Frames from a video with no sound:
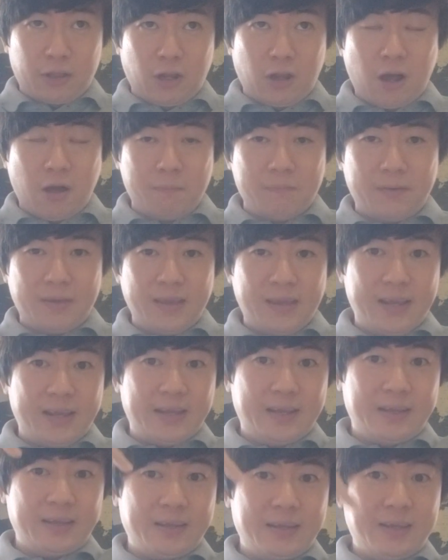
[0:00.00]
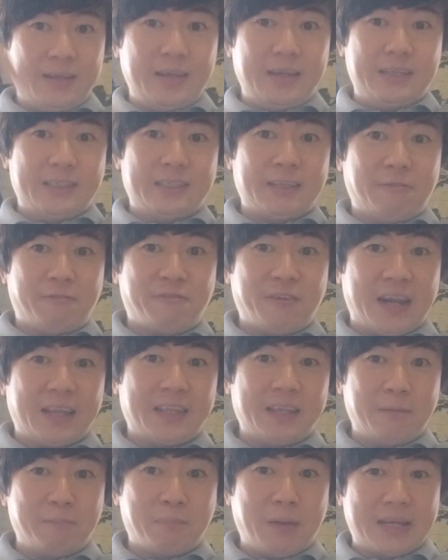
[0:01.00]
top is
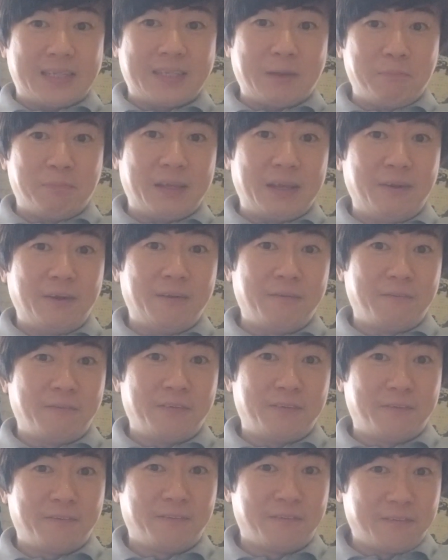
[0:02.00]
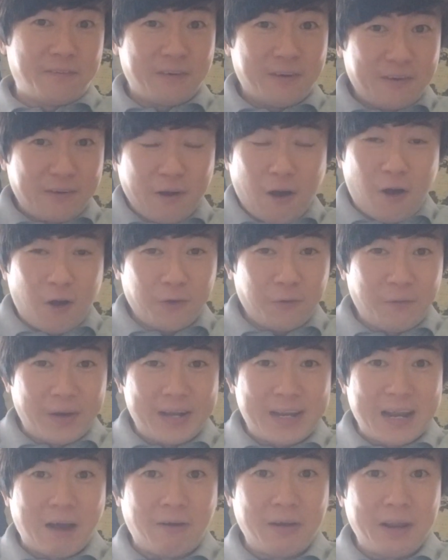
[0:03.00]
affected by something all the
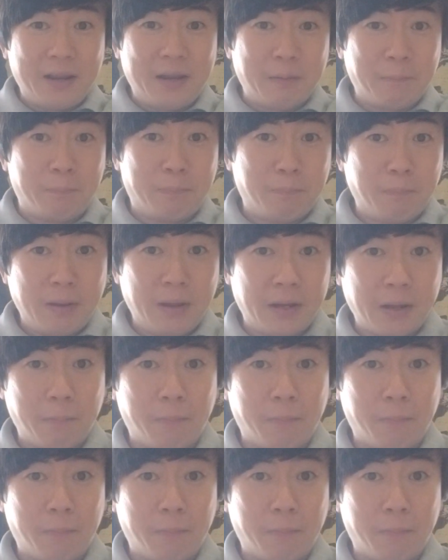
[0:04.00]
way down in the